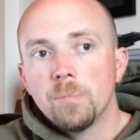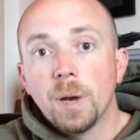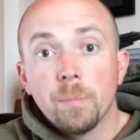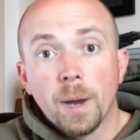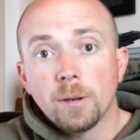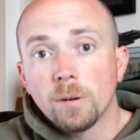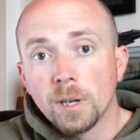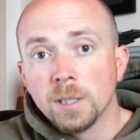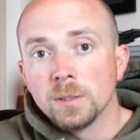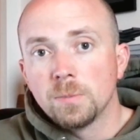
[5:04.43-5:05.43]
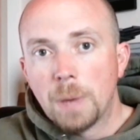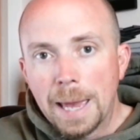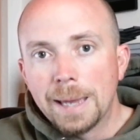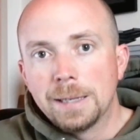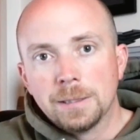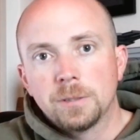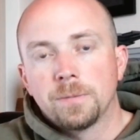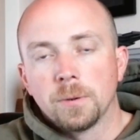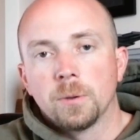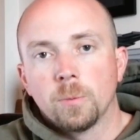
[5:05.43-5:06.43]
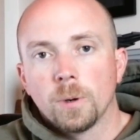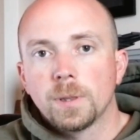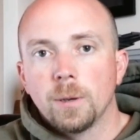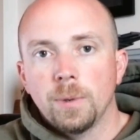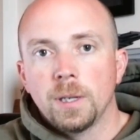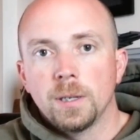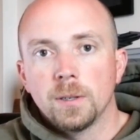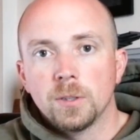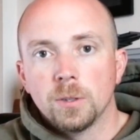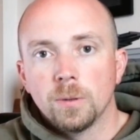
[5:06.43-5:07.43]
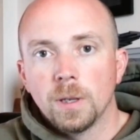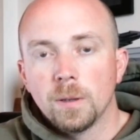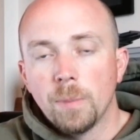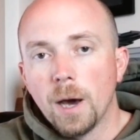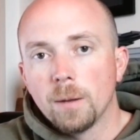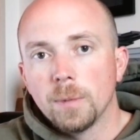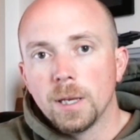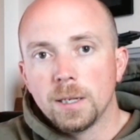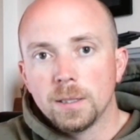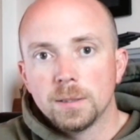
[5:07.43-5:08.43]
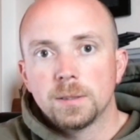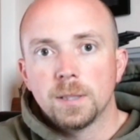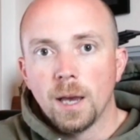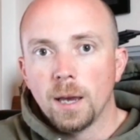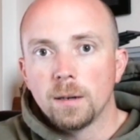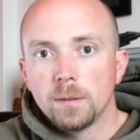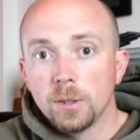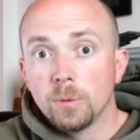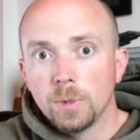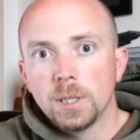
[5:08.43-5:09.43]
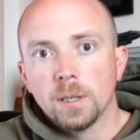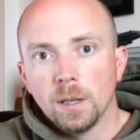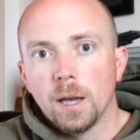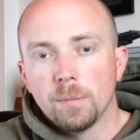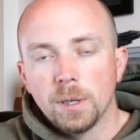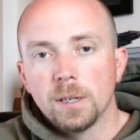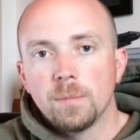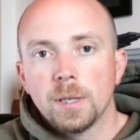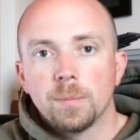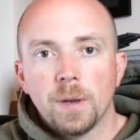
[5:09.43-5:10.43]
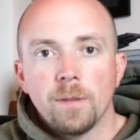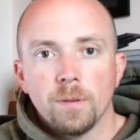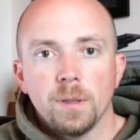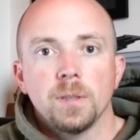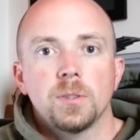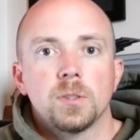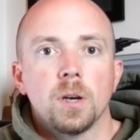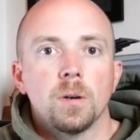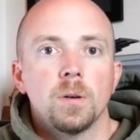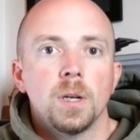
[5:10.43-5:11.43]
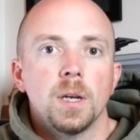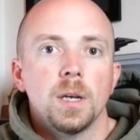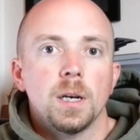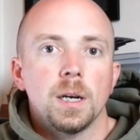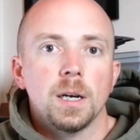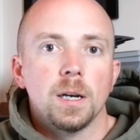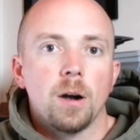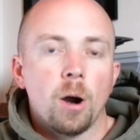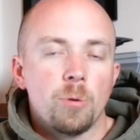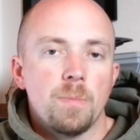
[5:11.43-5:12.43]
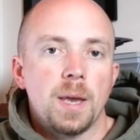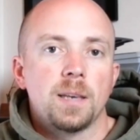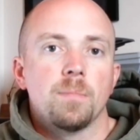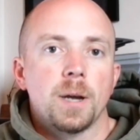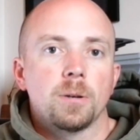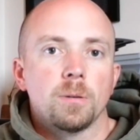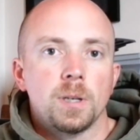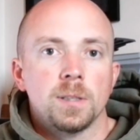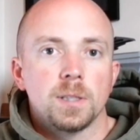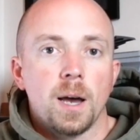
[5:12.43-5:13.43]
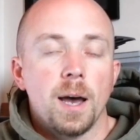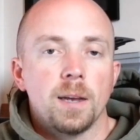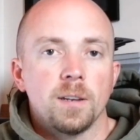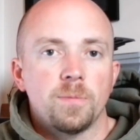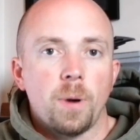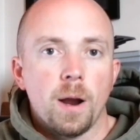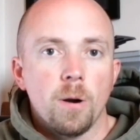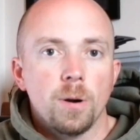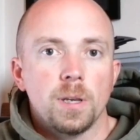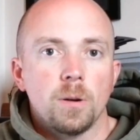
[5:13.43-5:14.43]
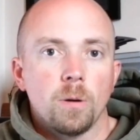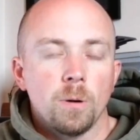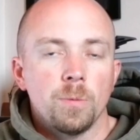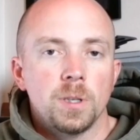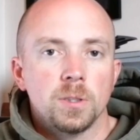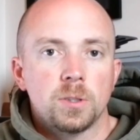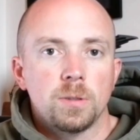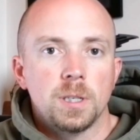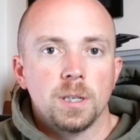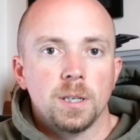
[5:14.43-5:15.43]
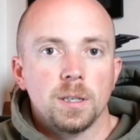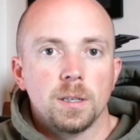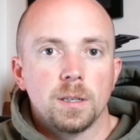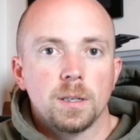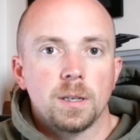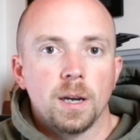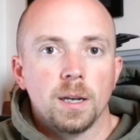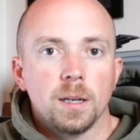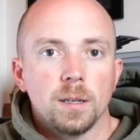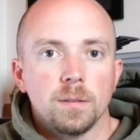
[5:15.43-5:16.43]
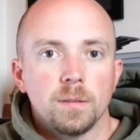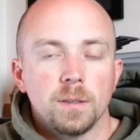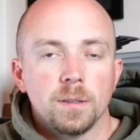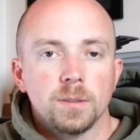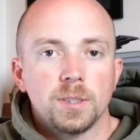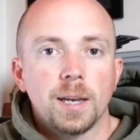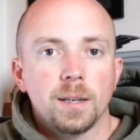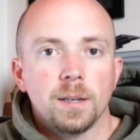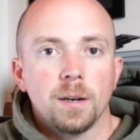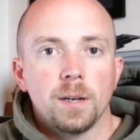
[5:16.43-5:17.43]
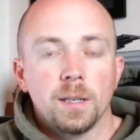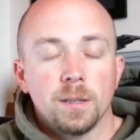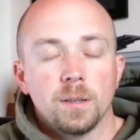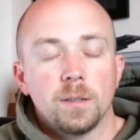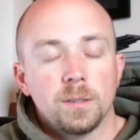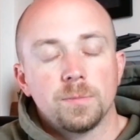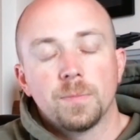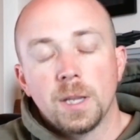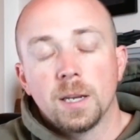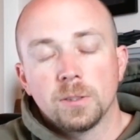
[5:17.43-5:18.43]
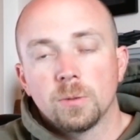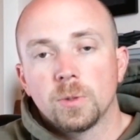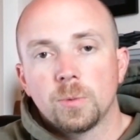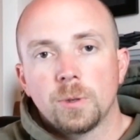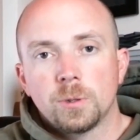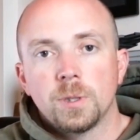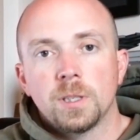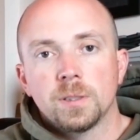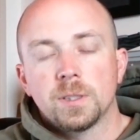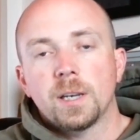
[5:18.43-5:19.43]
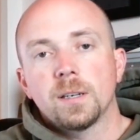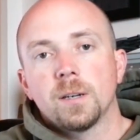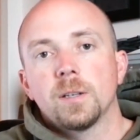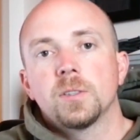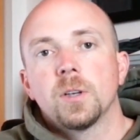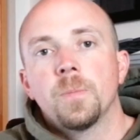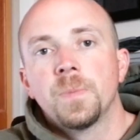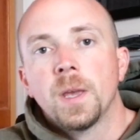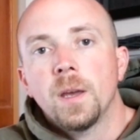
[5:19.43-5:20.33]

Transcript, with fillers: but microgreens pays for the work that we need to do, and the bottom line is that you know we need a lot of money to be able to pay for this. So, uh, are we making microgreens a high enough priority, or are we just treating it kind of you know secondary? And the, the answer was we were treating it secondary. So,